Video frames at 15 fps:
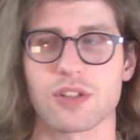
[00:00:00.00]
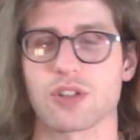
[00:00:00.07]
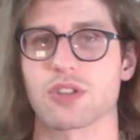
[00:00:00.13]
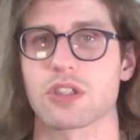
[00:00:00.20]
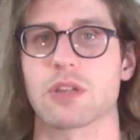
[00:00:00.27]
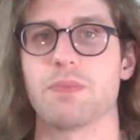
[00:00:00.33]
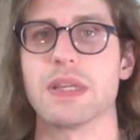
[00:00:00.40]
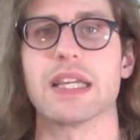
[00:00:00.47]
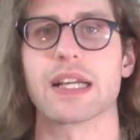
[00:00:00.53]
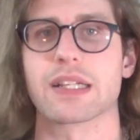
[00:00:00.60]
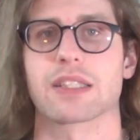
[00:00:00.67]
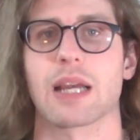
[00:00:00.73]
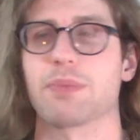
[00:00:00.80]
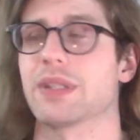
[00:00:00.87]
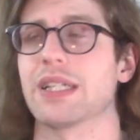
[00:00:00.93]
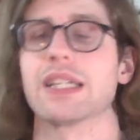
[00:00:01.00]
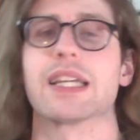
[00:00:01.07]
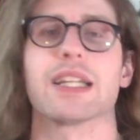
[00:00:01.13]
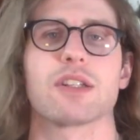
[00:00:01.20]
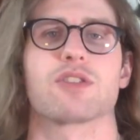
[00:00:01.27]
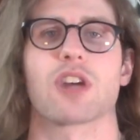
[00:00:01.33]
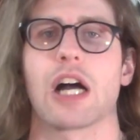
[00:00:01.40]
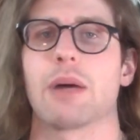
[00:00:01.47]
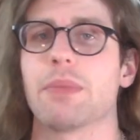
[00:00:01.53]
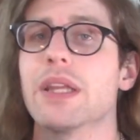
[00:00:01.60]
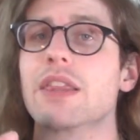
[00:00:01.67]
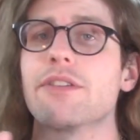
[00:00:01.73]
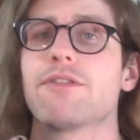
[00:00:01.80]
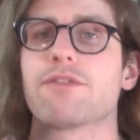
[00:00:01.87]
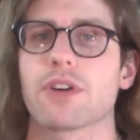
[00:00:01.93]
just to be accepted and get a job
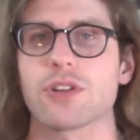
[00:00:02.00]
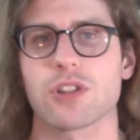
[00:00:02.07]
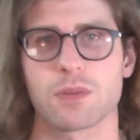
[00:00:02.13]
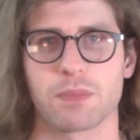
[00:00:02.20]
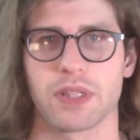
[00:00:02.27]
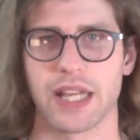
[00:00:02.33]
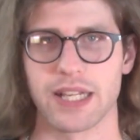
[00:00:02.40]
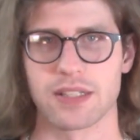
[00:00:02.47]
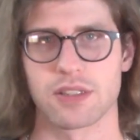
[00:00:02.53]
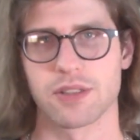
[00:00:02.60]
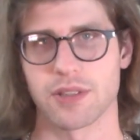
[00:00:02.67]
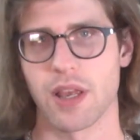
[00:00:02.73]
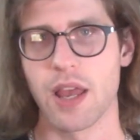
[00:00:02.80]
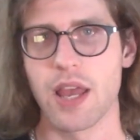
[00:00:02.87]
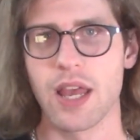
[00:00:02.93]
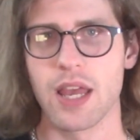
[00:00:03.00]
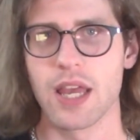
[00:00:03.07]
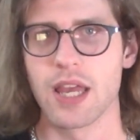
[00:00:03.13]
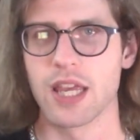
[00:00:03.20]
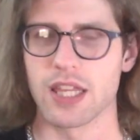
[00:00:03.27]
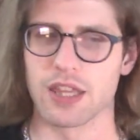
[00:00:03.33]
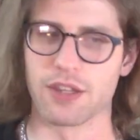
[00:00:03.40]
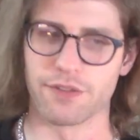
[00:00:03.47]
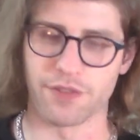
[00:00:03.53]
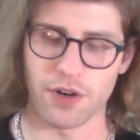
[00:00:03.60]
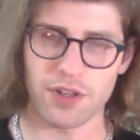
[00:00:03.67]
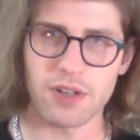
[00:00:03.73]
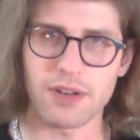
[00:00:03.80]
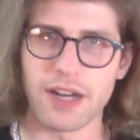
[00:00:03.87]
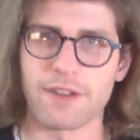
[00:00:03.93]
in the first place? The
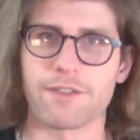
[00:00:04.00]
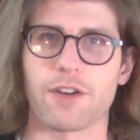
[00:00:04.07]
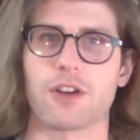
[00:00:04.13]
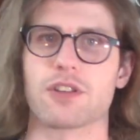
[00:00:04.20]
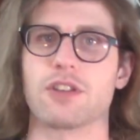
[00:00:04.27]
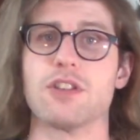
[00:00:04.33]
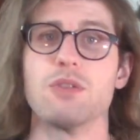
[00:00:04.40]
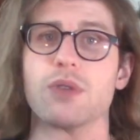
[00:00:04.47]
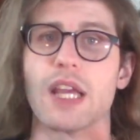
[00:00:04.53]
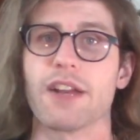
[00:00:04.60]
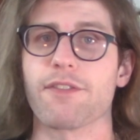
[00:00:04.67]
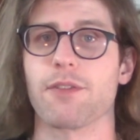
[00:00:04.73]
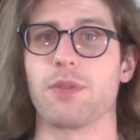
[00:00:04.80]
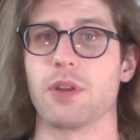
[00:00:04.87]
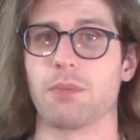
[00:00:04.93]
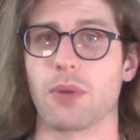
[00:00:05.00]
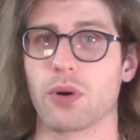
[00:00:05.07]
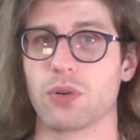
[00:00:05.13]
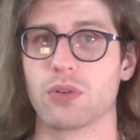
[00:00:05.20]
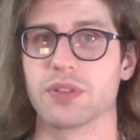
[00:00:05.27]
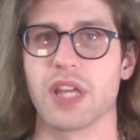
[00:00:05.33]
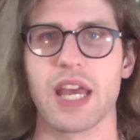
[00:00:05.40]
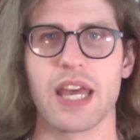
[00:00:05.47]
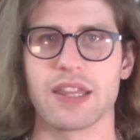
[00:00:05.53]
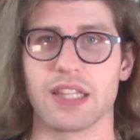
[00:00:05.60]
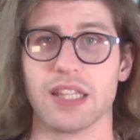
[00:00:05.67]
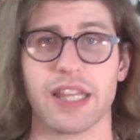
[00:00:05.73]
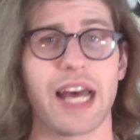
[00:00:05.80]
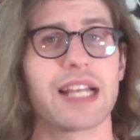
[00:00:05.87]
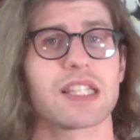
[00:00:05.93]
further and further you get from the mold,
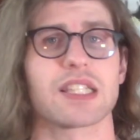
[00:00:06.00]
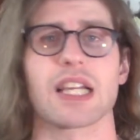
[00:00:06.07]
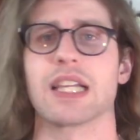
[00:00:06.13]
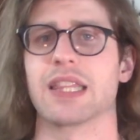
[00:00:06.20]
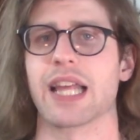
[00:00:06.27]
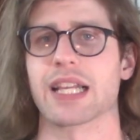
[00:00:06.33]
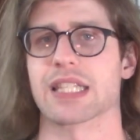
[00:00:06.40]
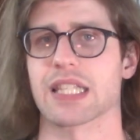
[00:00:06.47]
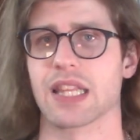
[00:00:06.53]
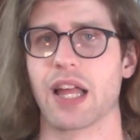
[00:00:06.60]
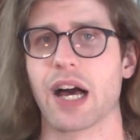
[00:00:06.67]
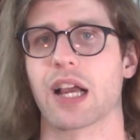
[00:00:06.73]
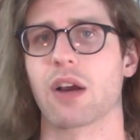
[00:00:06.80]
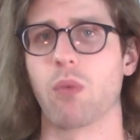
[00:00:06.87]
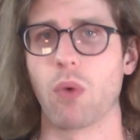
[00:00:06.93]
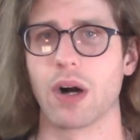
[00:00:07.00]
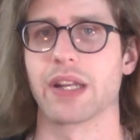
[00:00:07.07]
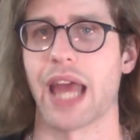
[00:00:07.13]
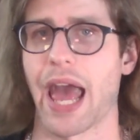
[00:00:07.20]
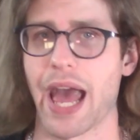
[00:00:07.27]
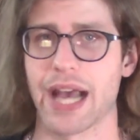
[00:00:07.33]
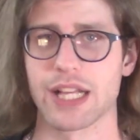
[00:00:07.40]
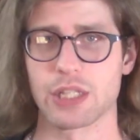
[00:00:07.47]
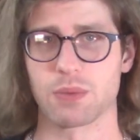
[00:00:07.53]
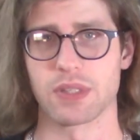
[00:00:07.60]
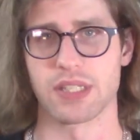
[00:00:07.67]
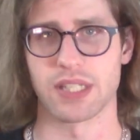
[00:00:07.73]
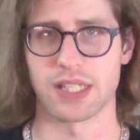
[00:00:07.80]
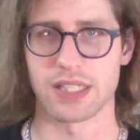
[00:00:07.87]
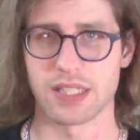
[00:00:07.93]
the less and less luck one has
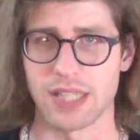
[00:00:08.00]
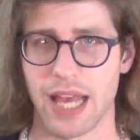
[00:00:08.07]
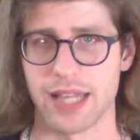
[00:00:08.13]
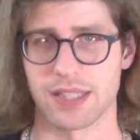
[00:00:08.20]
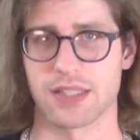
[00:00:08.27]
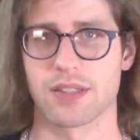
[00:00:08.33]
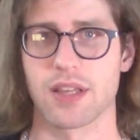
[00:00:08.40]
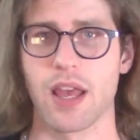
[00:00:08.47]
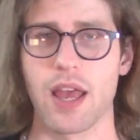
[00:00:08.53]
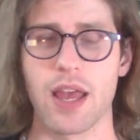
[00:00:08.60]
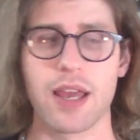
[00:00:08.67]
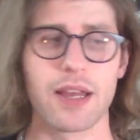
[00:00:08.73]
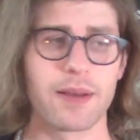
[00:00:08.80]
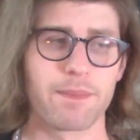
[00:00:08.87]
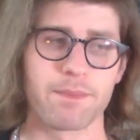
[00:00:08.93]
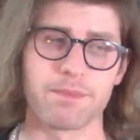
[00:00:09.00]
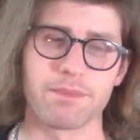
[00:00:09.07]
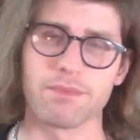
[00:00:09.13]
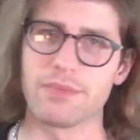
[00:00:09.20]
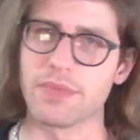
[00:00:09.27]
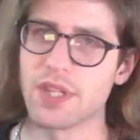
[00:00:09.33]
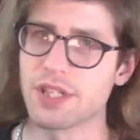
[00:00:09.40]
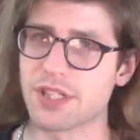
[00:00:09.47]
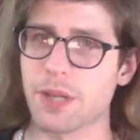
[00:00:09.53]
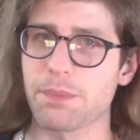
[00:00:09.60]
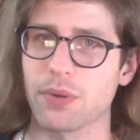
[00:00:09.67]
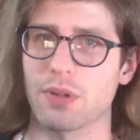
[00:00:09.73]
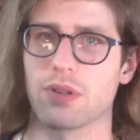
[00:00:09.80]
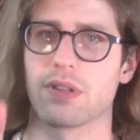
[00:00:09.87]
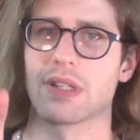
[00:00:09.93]
with success. The
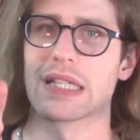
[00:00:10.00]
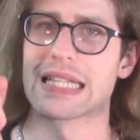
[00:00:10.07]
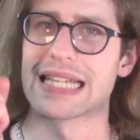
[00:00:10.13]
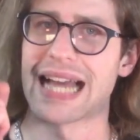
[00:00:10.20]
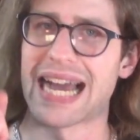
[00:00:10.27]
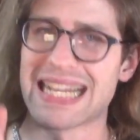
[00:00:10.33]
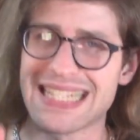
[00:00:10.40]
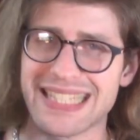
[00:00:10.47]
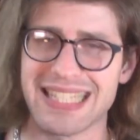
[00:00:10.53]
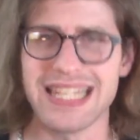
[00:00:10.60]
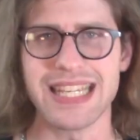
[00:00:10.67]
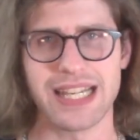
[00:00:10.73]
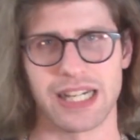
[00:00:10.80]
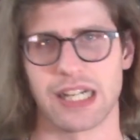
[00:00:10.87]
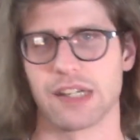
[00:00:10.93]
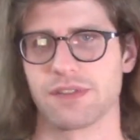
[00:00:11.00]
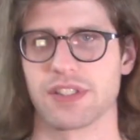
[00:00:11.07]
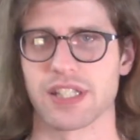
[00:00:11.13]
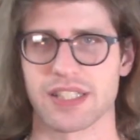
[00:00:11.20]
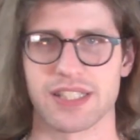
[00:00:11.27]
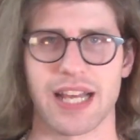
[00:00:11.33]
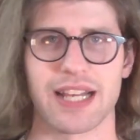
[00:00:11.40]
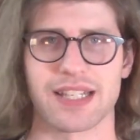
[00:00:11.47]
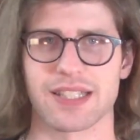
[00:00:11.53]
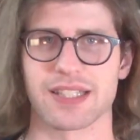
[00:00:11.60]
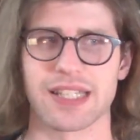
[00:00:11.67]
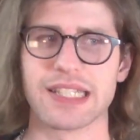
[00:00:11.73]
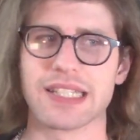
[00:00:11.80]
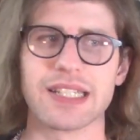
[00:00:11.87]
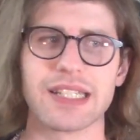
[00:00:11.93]
simple idea of
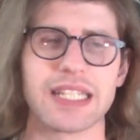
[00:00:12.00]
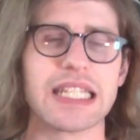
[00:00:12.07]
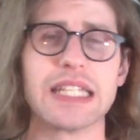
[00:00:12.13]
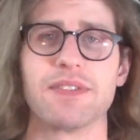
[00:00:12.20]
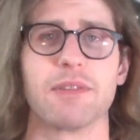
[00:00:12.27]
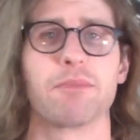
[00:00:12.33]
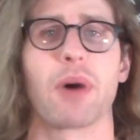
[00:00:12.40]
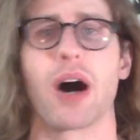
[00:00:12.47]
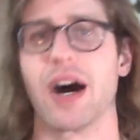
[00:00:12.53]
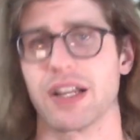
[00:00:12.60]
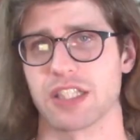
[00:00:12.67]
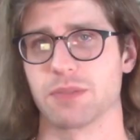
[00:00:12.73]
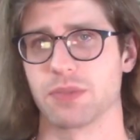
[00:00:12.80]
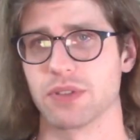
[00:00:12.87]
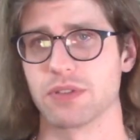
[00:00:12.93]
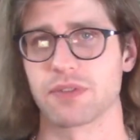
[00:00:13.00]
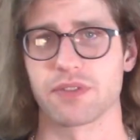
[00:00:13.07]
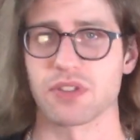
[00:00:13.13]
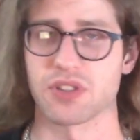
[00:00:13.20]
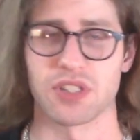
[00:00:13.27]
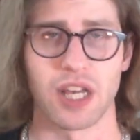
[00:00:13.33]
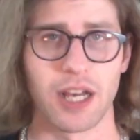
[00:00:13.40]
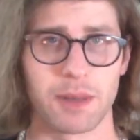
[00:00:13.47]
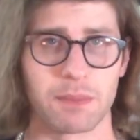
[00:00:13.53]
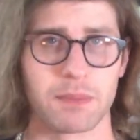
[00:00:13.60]
success isn't even possible for some.